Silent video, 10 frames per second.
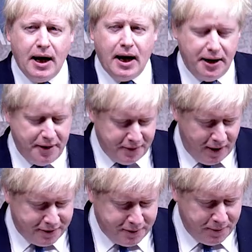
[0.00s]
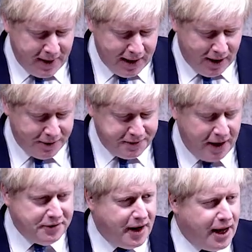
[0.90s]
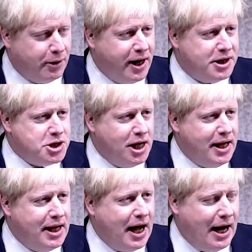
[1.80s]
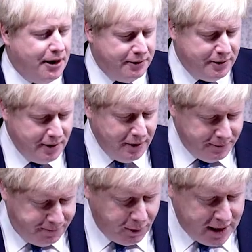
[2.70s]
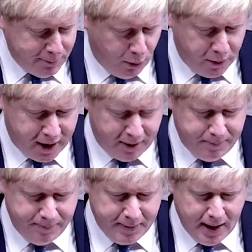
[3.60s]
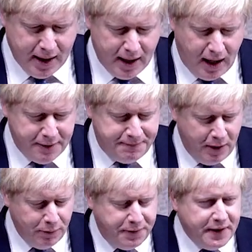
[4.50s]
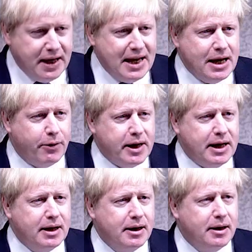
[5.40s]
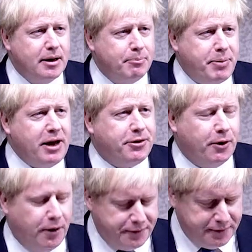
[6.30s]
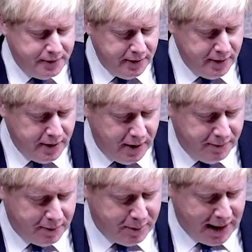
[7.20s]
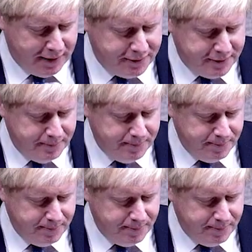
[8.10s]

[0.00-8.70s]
And as I stood there last Saturday on a chilly and foggy morning, I felt the eerie pathos of the place.